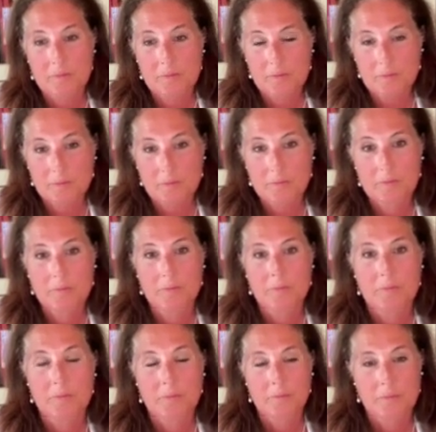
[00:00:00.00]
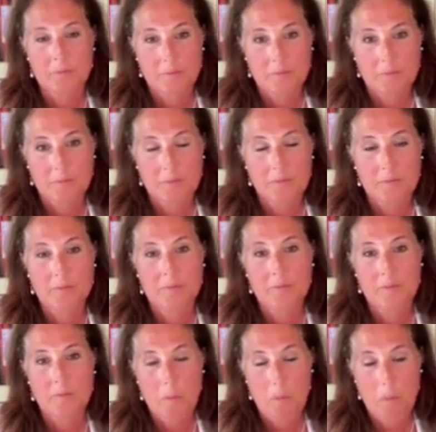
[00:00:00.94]

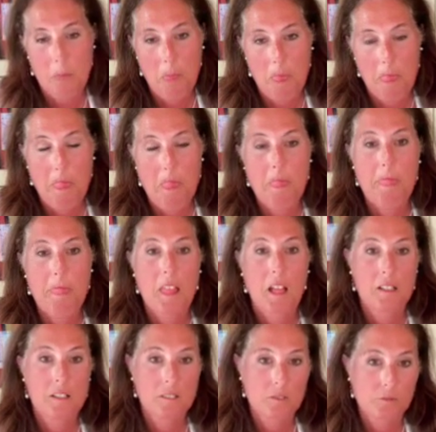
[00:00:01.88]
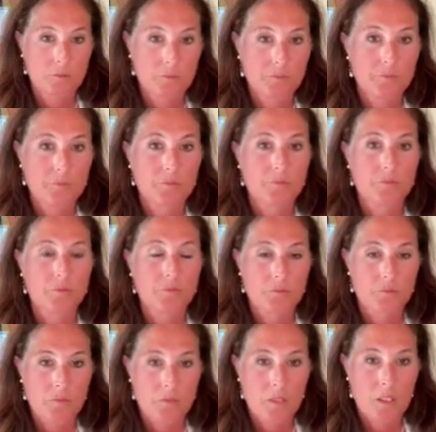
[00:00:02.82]

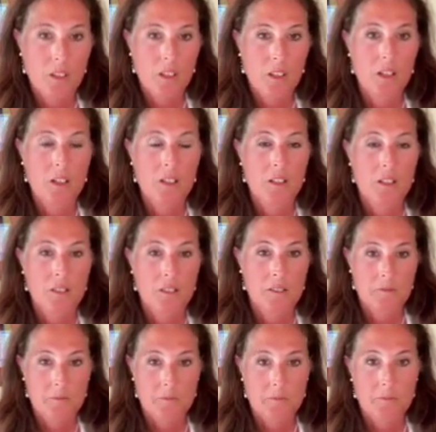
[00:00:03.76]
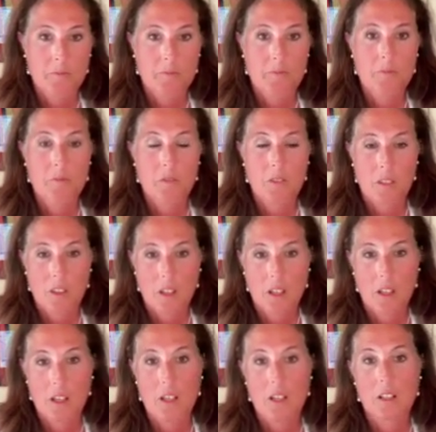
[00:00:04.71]

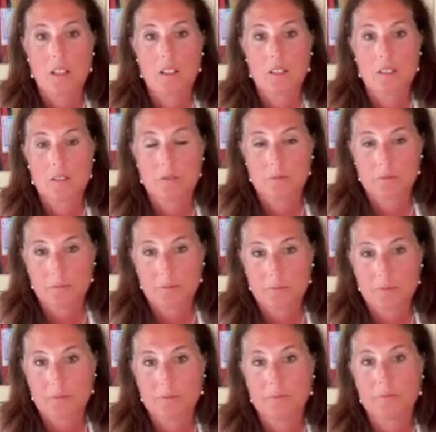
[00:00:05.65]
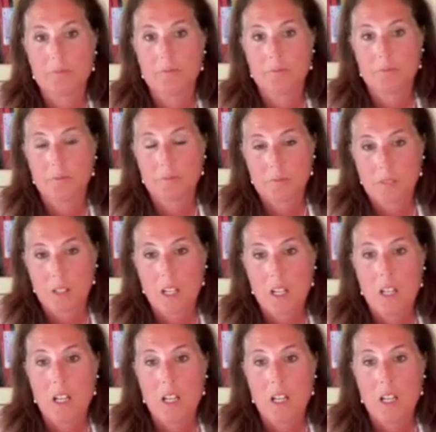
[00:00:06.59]
(not speaking)